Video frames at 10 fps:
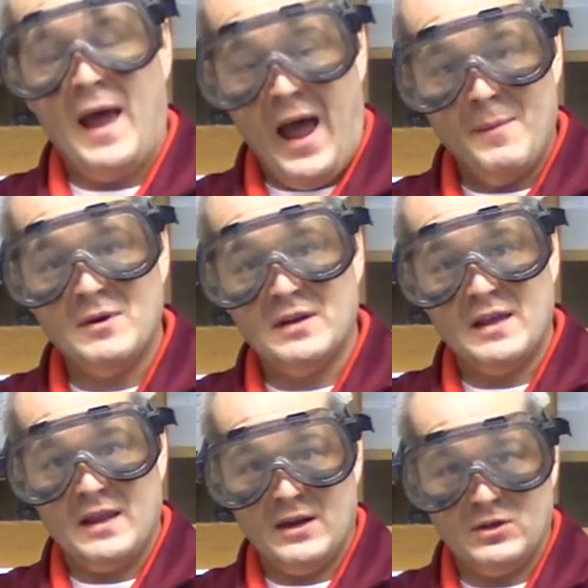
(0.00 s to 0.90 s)
habit to
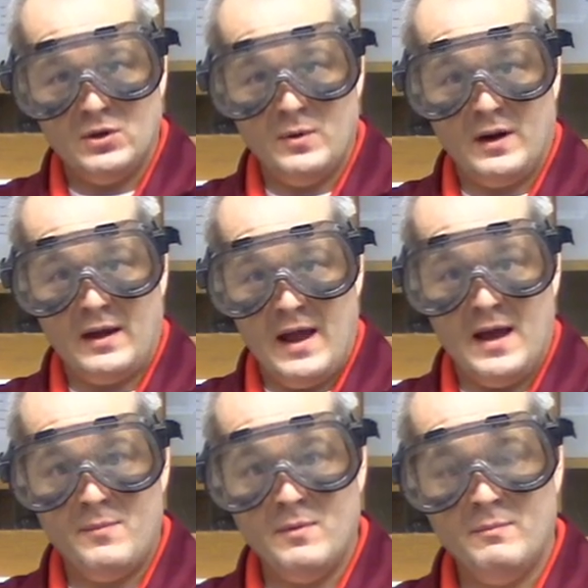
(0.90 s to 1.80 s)
get into in a
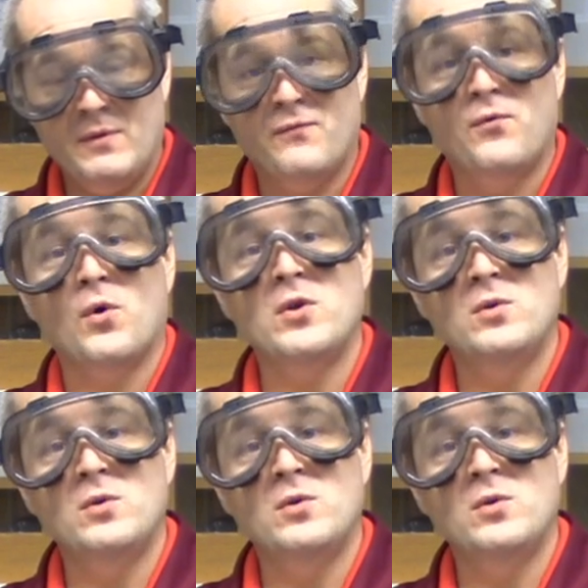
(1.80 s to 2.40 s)
lab before